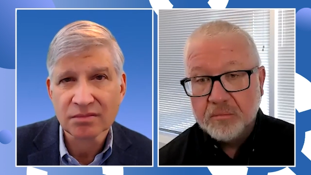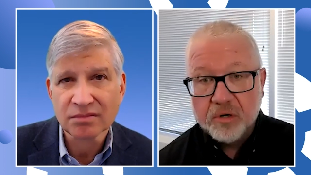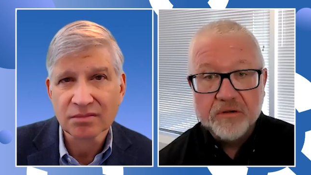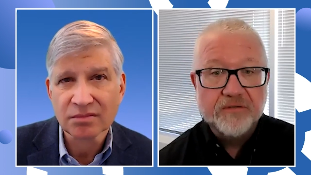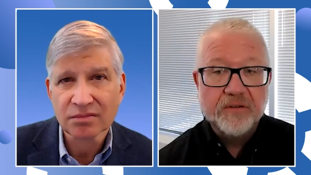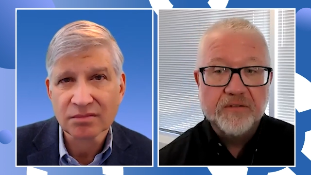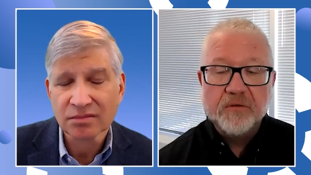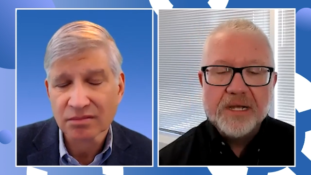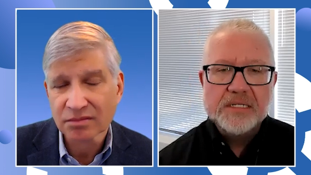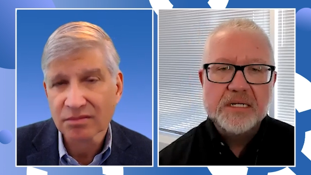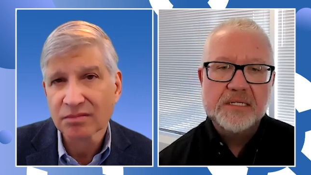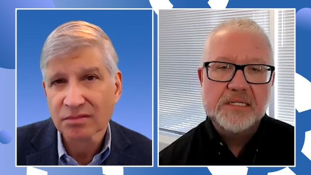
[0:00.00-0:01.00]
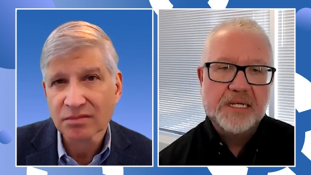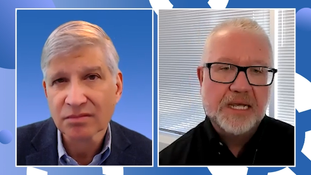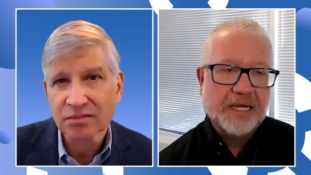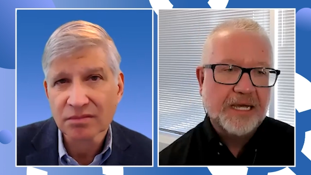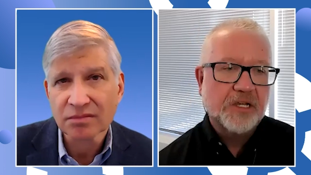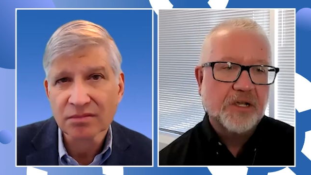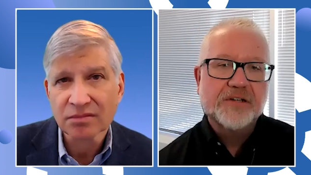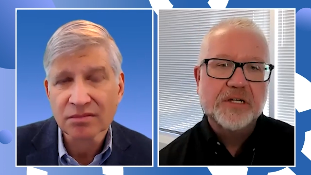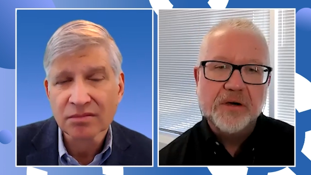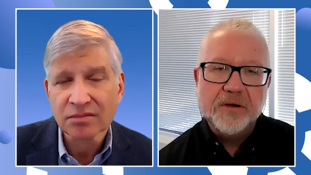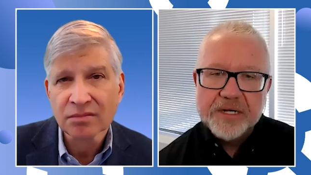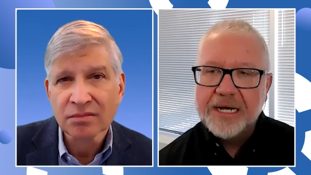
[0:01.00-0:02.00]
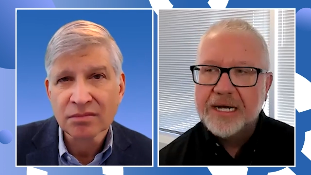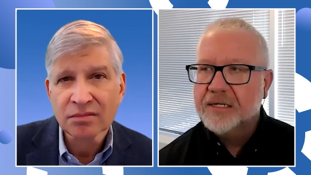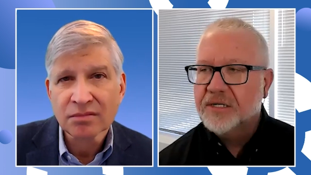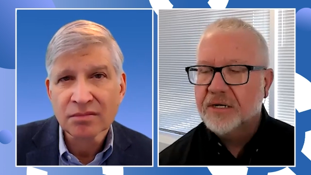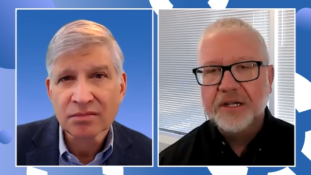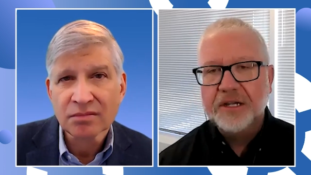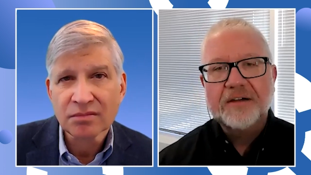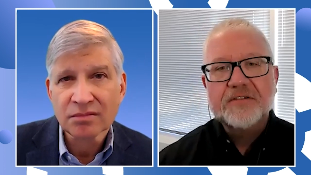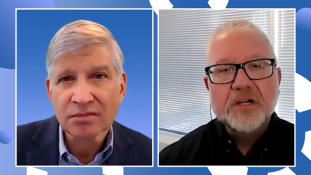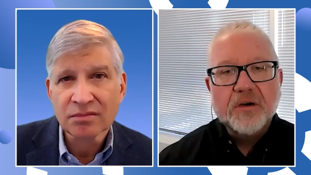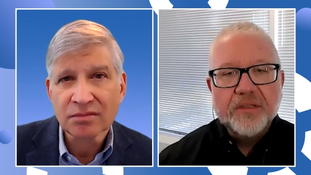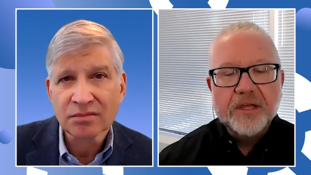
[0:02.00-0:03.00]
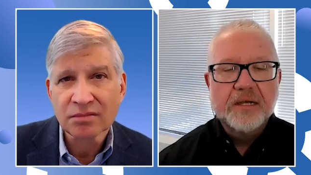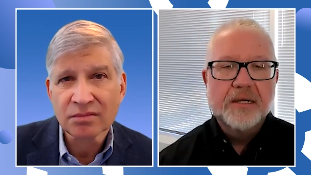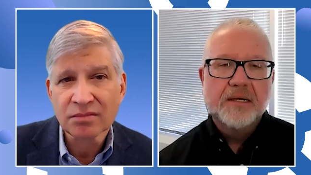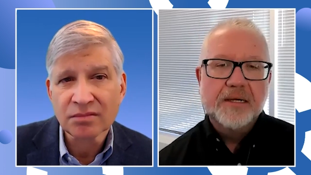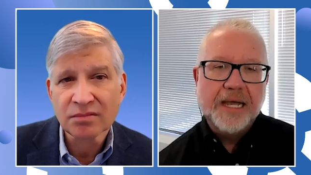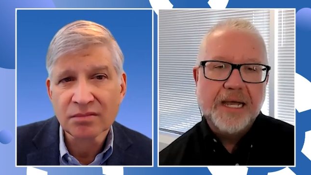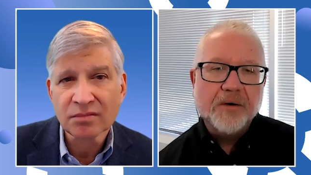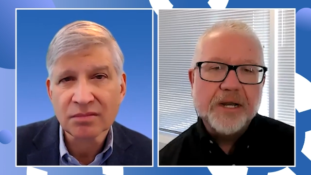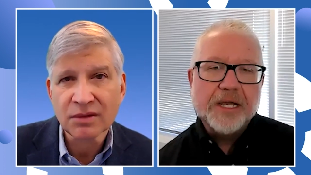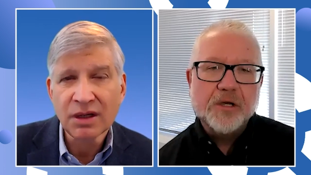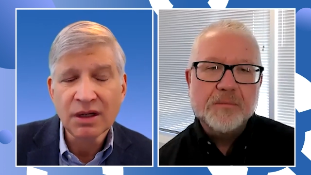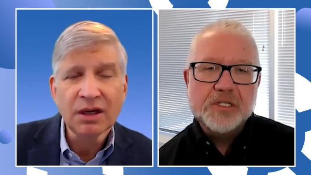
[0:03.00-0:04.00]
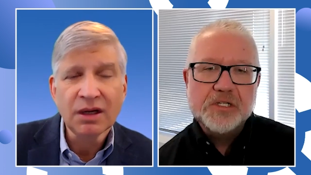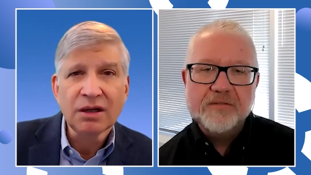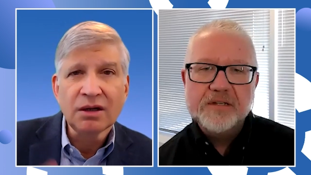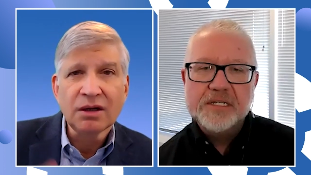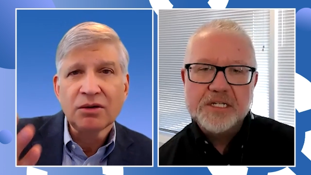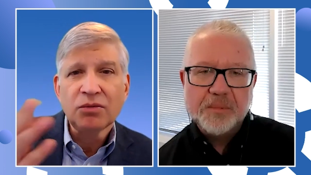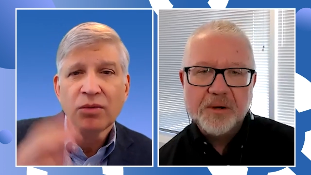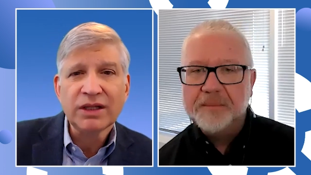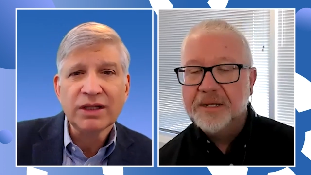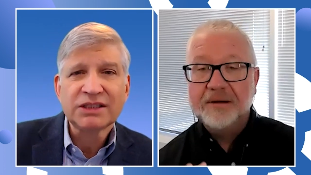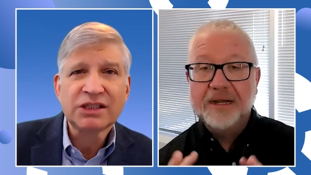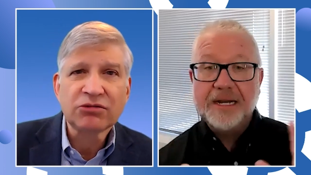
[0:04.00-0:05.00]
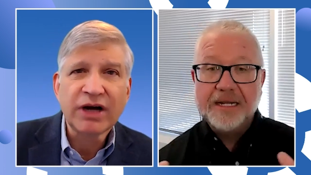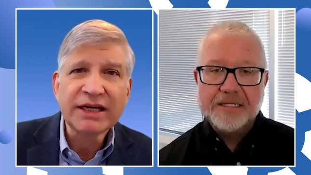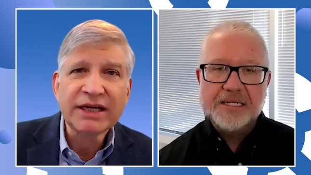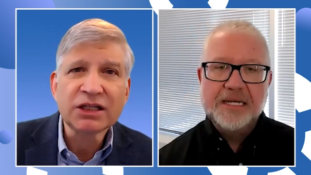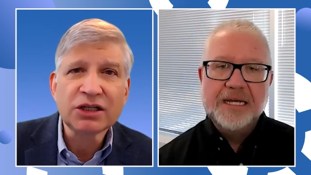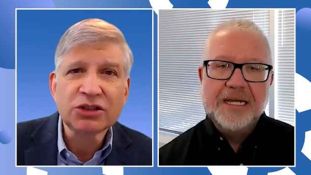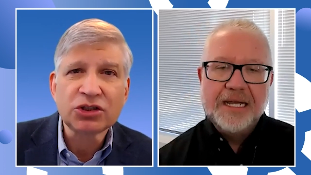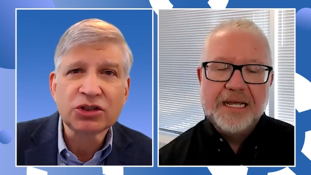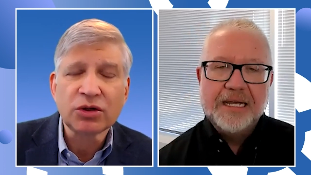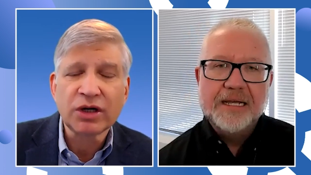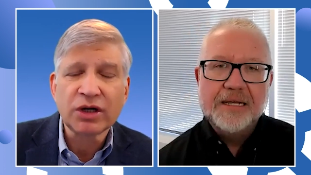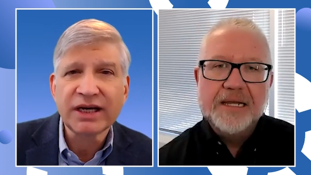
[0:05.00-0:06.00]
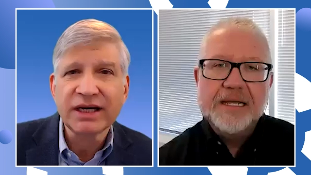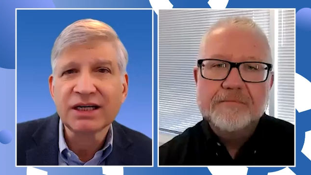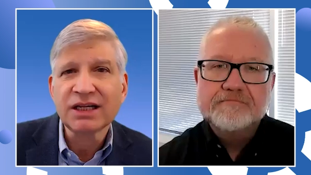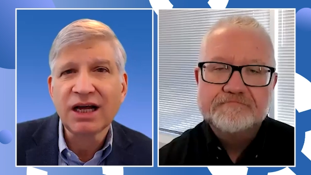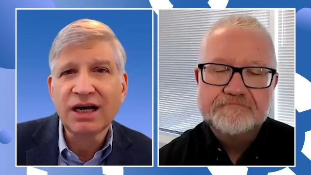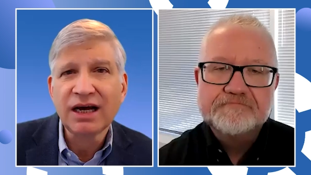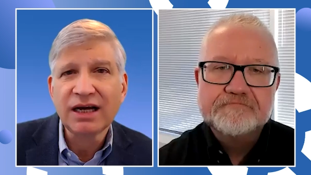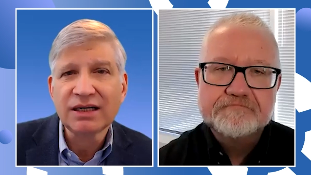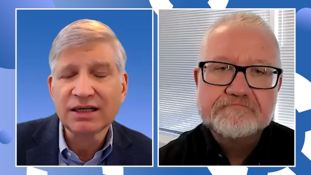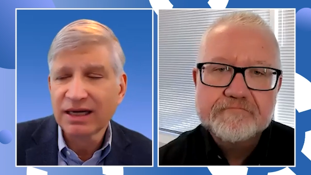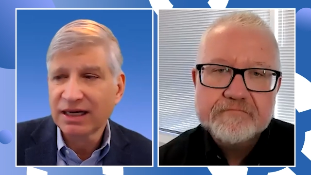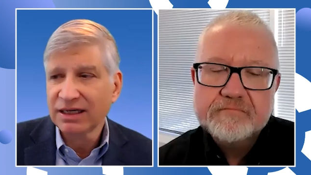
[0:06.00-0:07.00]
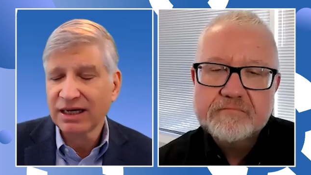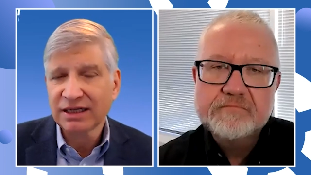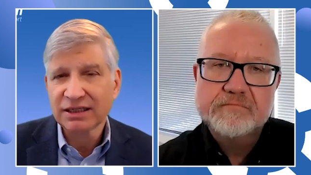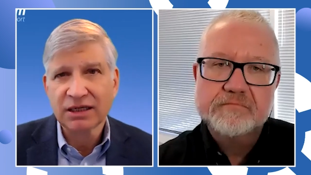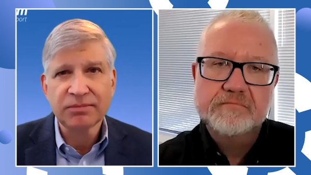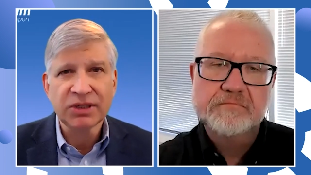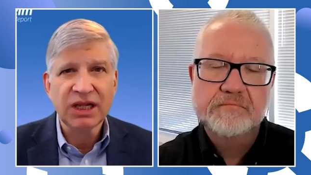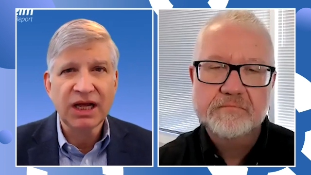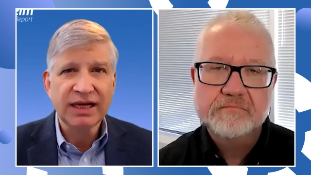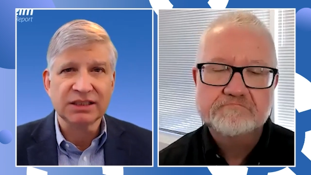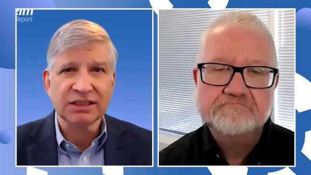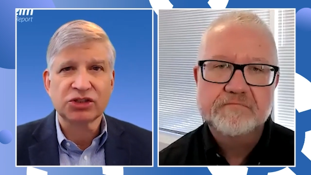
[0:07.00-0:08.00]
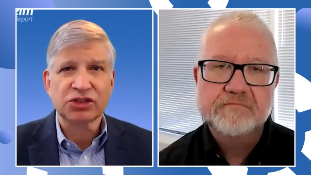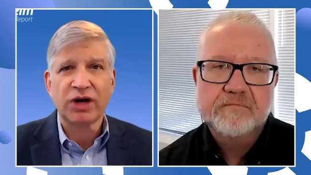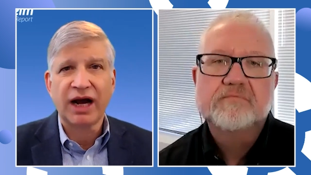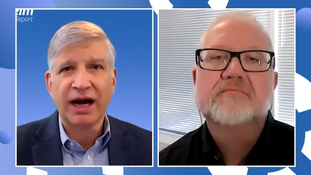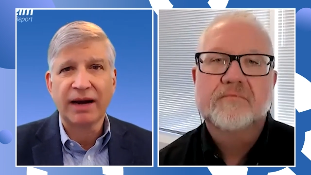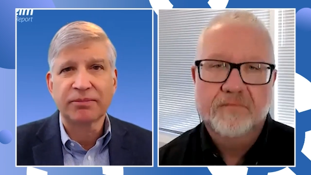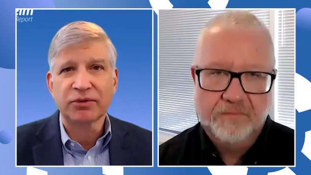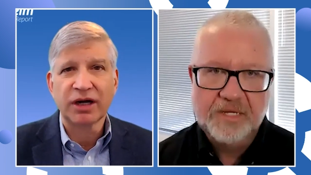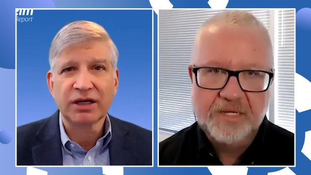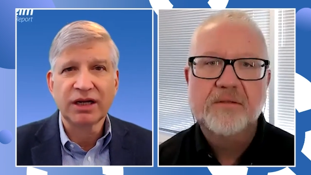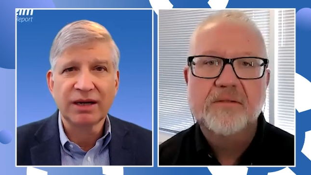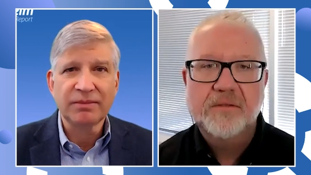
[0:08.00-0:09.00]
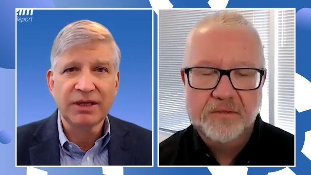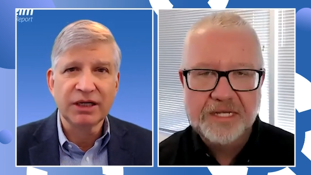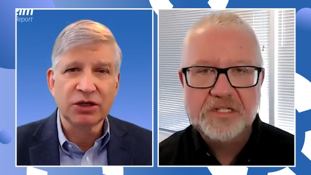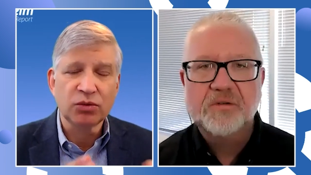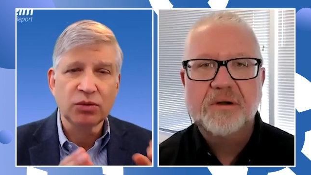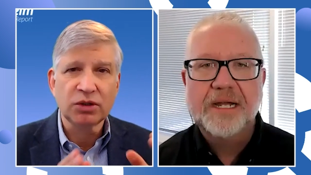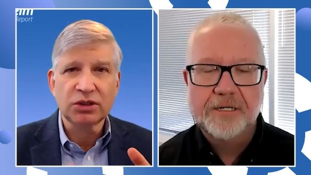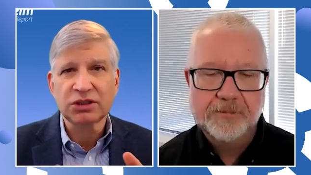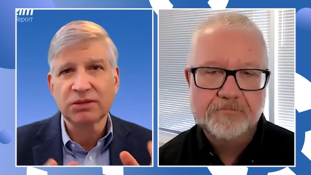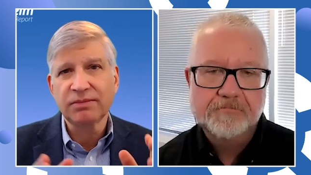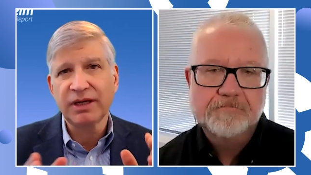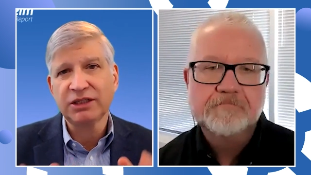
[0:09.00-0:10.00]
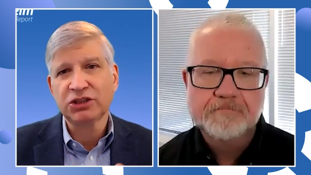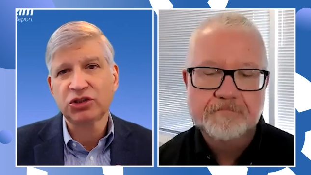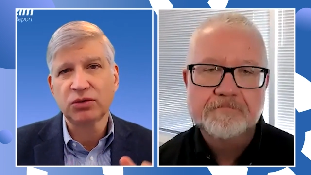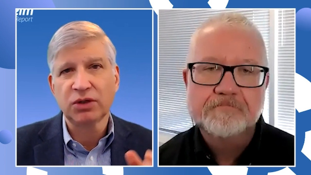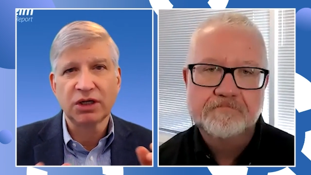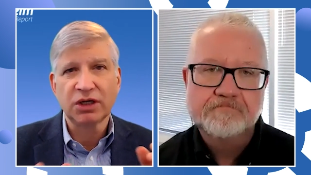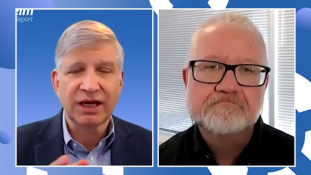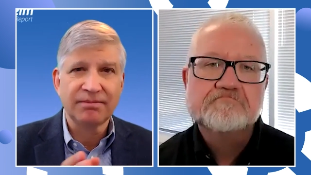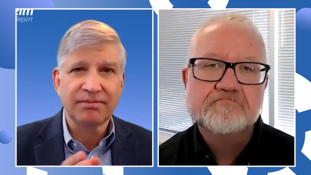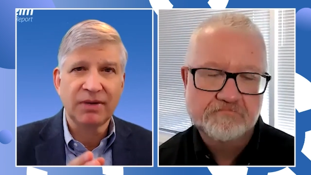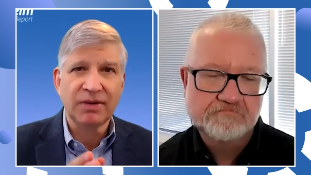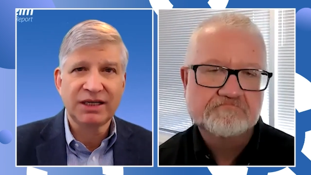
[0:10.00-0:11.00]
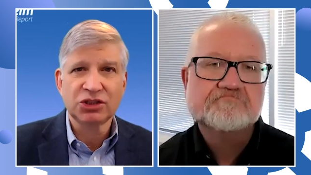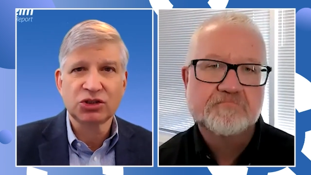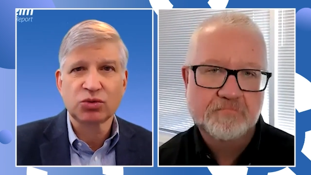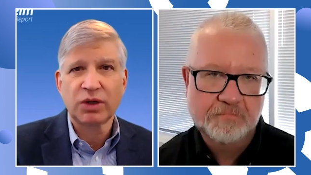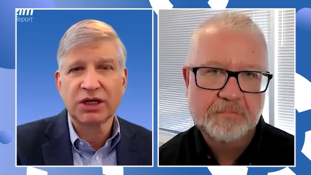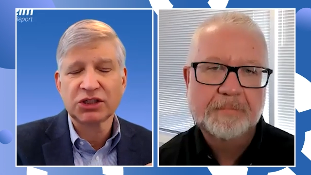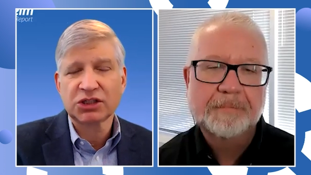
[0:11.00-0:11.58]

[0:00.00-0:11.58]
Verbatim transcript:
Speaker 1: you proof of residency, and you have to go to the doctor, and you have to go to the county human services department. Right? It's
Speaker 2: story and and and, and compliance trap. Right? I mean, in that's order- right sure that money is well